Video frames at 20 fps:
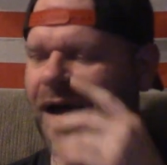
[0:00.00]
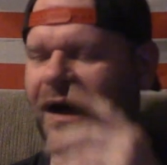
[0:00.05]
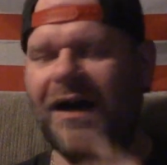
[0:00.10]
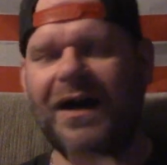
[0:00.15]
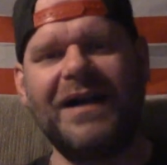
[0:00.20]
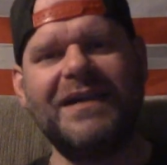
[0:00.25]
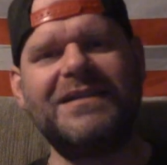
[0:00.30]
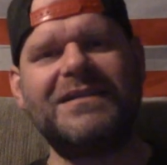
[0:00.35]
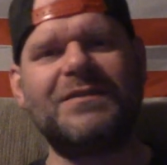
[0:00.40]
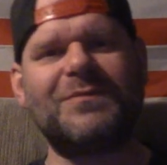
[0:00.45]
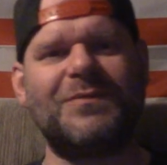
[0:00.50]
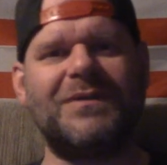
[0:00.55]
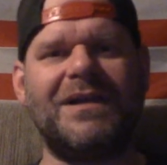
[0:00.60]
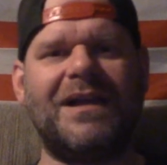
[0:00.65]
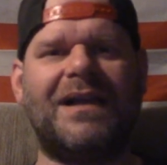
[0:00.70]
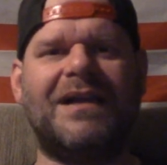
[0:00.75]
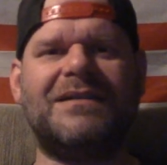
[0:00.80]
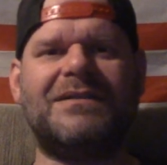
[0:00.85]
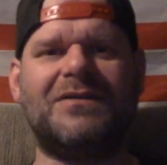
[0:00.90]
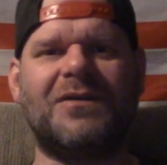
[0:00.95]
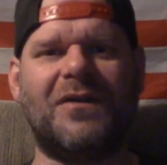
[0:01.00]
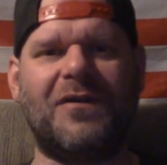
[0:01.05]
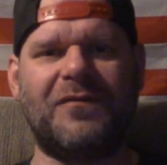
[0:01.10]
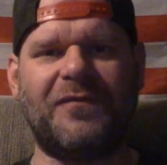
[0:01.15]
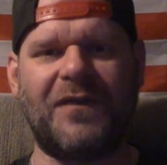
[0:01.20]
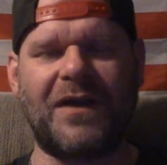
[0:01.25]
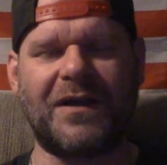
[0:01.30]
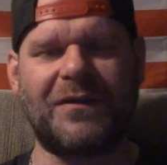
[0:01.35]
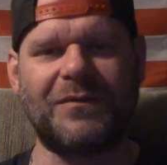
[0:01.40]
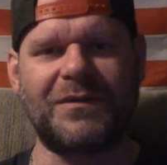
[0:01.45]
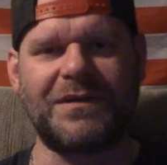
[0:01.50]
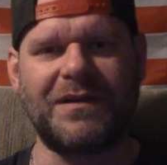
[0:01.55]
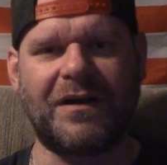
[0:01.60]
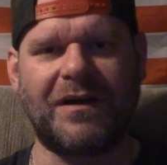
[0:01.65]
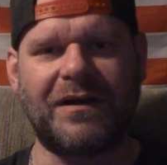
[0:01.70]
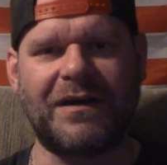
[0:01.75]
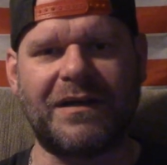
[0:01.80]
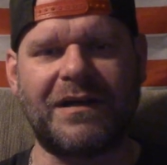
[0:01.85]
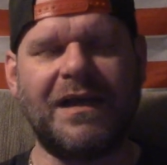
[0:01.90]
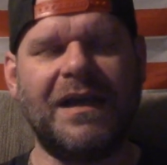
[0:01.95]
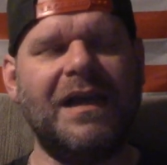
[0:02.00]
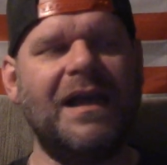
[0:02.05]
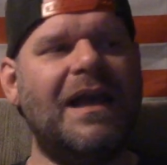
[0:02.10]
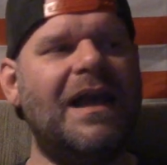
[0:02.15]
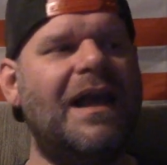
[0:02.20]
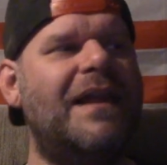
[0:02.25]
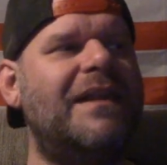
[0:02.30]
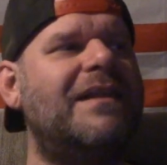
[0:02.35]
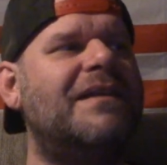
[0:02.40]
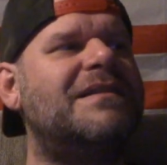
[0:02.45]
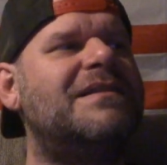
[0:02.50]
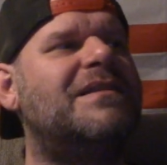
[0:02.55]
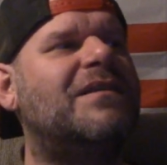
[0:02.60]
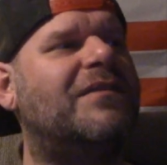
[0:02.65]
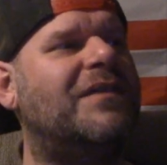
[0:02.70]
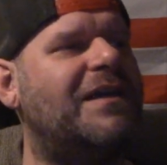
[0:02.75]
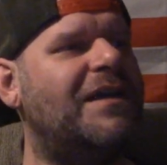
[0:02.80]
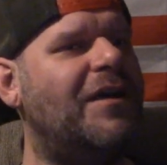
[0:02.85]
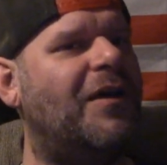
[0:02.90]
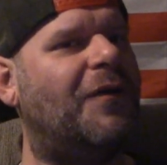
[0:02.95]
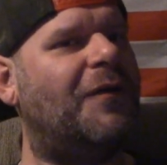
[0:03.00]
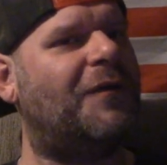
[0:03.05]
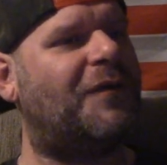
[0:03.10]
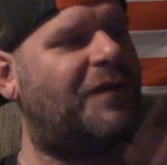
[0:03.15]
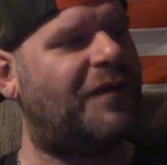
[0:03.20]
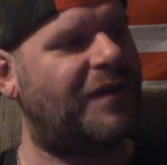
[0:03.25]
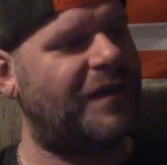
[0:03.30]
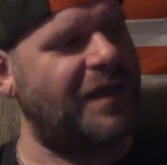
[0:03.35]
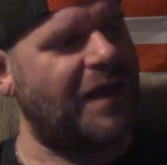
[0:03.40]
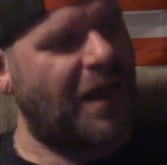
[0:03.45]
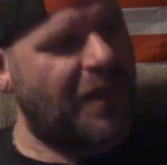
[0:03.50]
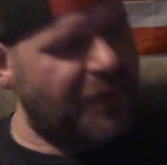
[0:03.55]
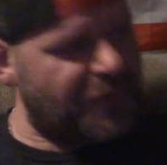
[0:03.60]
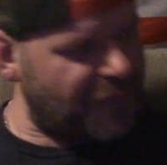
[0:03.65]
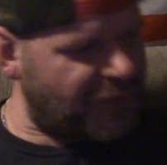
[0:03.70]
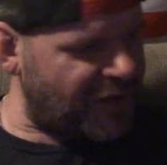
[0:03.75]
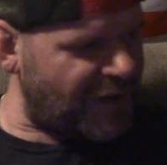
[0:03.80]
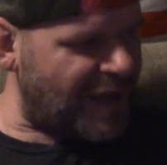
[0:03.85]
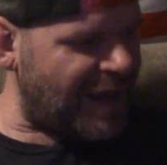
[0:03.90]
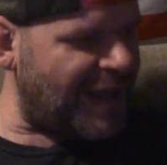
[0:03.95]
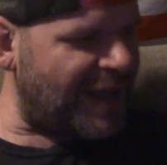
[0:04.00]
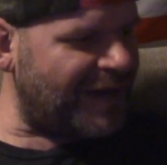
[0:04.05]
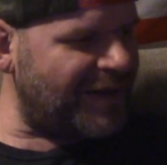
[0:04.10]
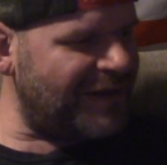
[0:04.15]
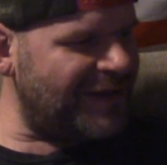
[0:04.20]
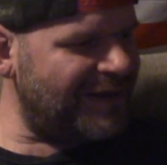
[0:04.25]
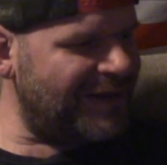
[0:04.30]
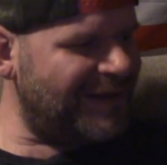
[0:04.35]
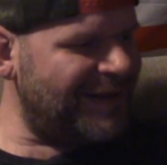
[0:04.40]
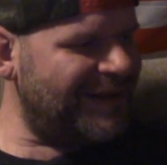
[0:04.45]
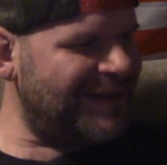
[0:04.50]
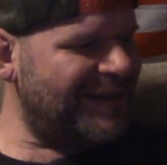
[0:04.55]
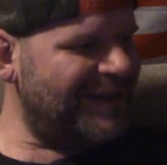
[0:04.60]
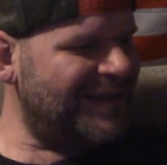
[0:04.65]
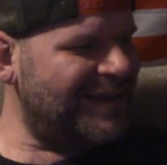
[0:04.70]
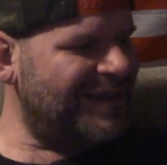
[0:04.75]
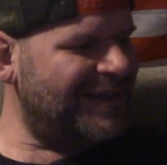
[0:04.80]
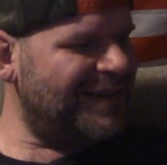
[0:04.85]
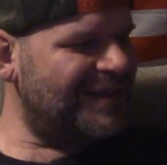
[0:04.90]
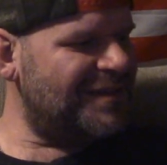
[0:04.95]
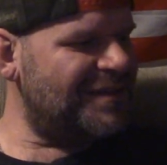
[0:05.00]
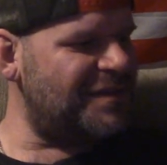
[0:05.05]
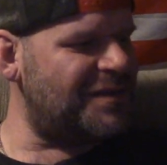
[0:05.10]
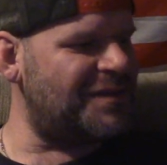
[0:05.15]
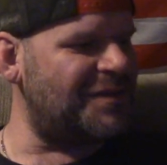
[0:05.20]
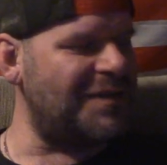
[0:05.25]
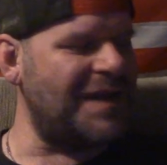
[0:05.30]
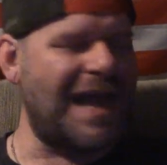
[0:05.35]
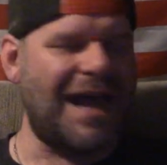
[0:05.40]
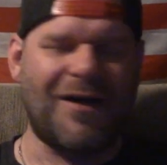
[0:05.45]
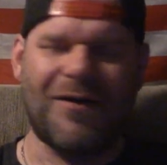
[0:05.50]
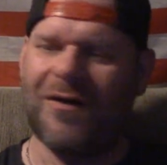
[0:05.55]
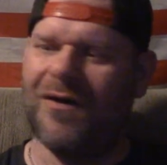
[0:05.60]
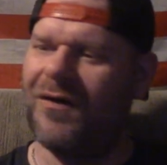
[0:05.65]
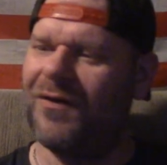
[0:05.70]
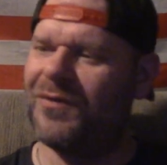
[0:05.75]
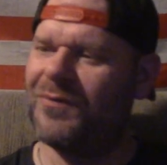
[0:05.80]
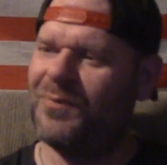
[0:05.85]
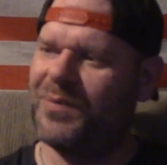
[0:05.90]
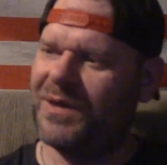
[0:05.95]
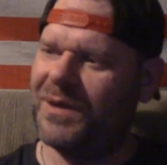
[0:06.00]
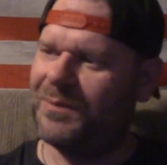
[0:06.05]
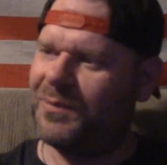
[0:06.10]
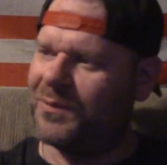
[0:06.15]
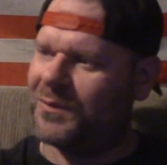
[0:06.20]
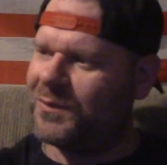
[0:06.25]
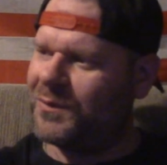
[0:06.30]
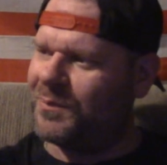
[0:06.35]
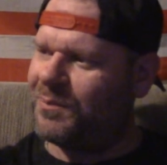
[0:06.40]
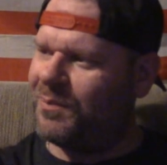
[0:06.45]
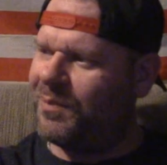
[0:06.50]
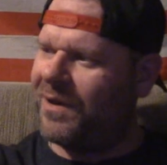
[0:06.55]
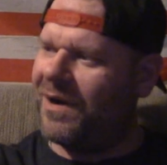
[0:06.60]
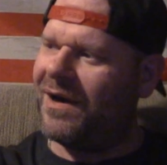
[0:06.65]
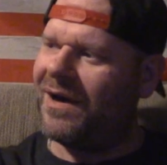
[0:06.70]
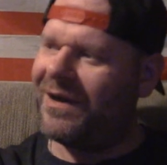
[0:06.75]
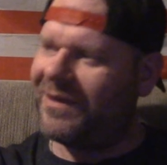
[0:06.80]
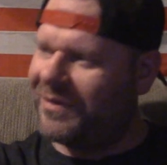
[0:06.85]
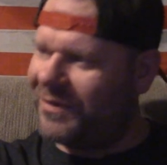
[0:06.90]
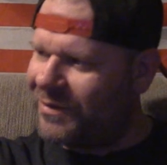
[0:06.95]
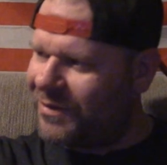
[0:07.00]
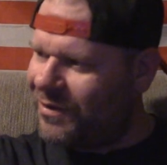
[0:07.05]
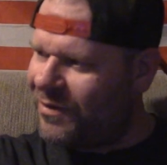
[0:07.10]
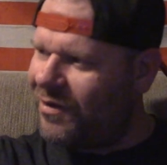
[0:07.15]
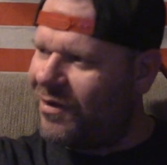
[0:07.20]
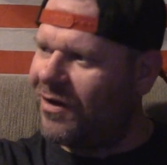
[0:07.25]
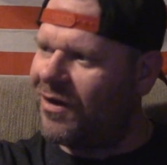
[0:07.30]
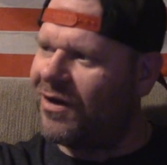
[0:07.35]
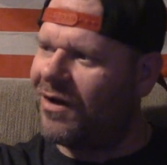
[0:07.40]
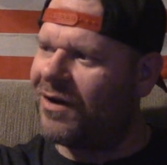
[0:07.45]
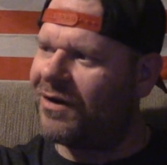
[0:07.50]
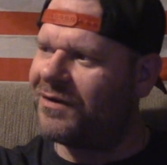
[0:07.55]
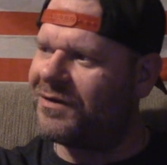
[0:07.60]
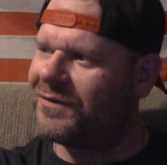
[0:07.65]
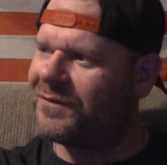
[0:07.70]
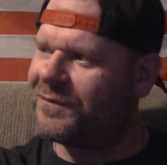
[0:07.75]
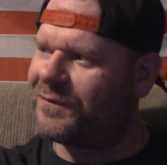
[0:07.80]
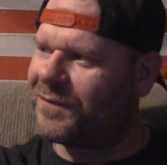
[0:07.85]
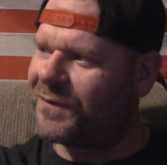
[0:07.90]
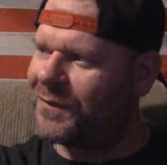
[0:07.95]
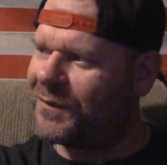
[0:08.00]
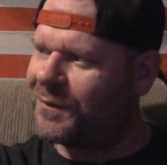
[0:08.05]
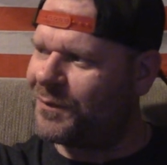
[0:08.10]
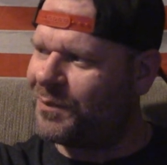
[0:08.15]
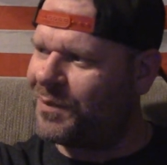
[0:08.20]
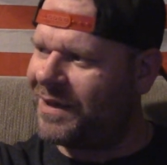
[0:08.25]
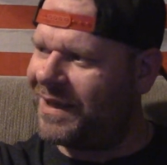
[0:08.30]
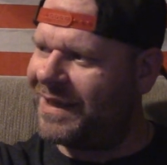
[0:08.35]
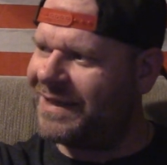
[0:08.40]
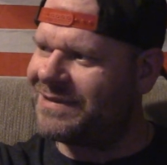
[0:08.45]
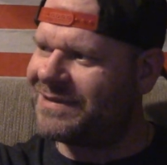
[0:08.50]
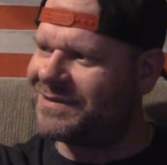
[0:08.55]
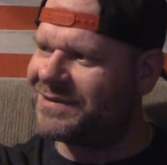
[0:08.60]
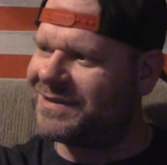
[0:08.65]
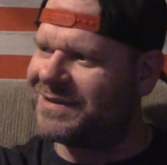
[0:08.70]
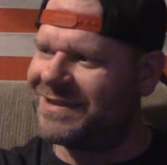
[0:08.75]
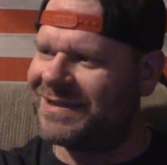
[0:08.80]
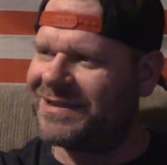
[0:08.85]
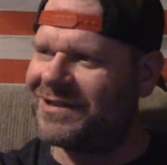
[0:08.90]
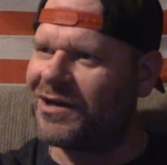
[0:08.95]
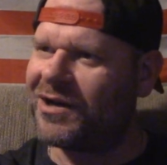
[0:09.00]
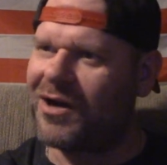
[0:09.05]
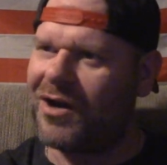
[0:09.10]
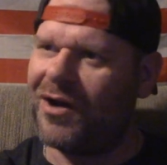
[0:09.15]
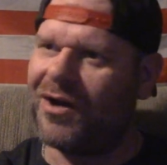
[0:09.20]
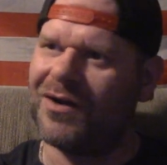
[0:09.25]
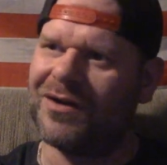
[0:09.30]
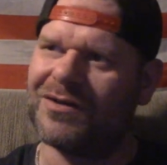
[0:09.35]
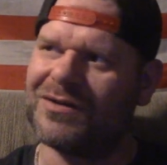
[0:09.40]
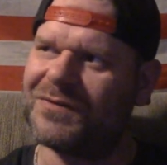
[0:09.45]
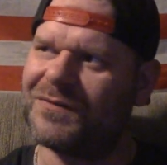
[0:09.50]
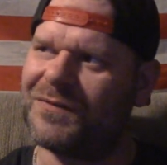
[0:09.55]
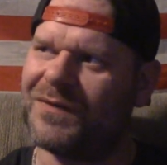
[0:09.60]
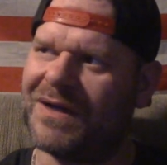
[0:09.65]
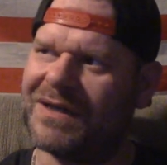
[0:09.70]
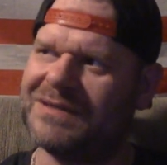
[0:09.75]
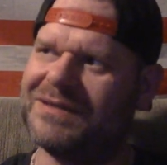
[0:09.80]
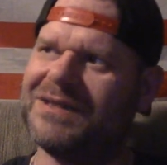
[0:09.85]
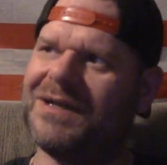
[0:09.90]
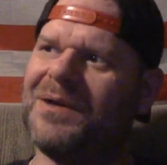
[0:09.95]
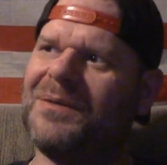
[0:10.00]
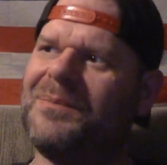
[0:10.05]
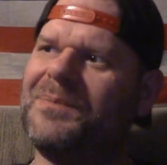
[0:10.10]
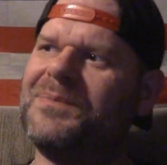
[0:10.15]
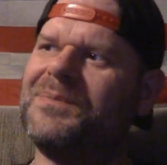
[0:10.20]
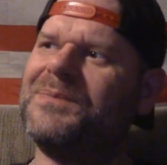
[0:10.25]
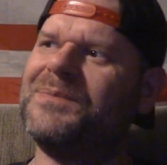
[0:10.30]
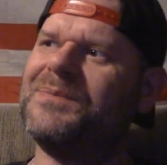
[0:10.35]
I just realized you're all fucking retarded. And then so he goes to the other side. So now all the people who bought the car in the first place are getting their cars fucked up.